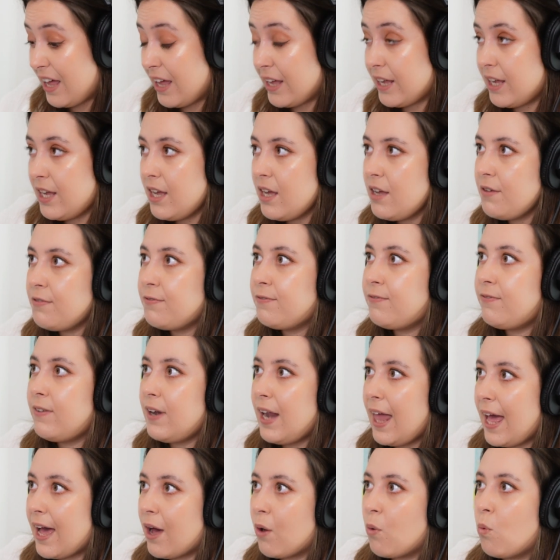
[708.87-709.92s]
E
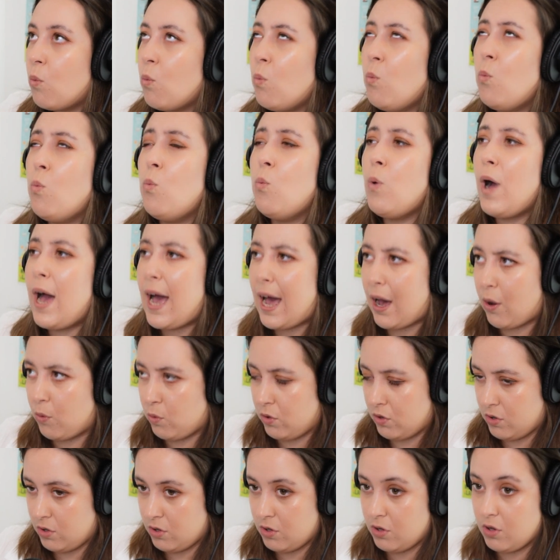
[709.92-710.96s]
flat. Wow.
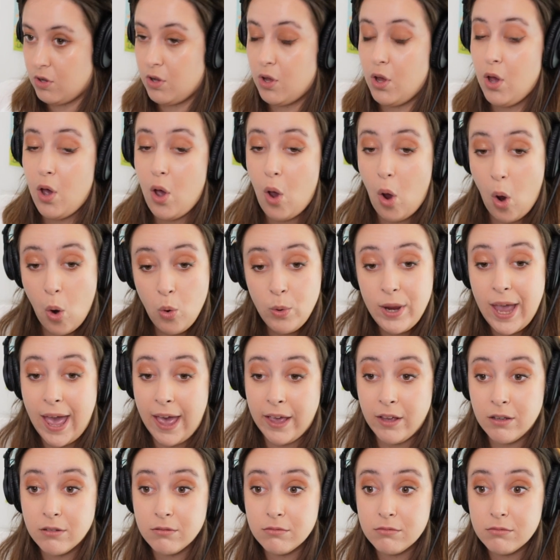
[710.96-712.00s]

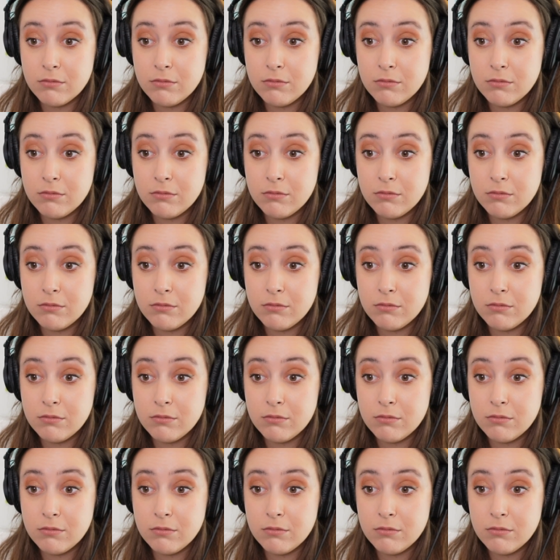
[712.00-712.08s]
Okay.